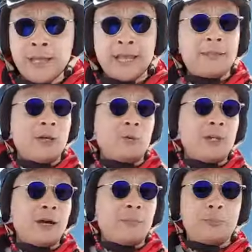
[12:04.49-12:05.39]
And then
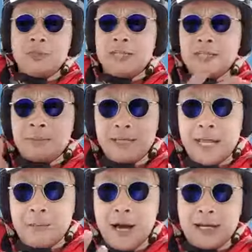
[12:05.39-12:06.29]
we are building the
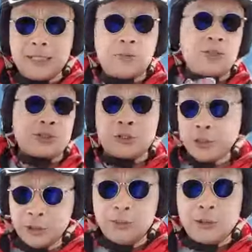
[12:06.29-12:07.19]
Malay market, which is
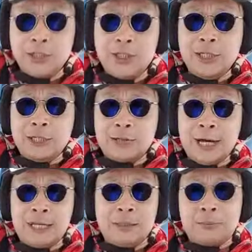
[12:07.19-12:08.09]
huge,
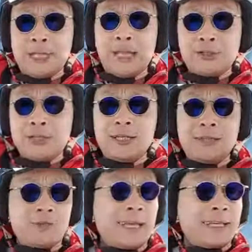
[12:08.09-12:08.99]
right? In Malaysia,
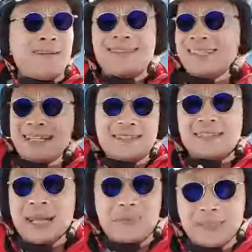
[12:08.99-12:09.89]
right now, it's less than
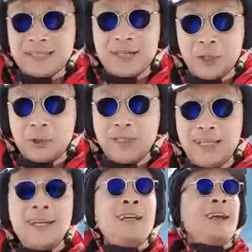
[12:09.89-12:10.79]
10%
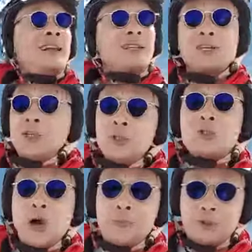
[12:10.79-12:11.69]
only. That's a
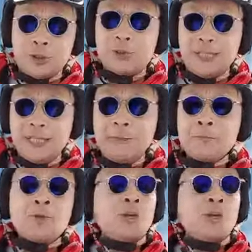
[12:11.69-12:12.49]
huge opportunity.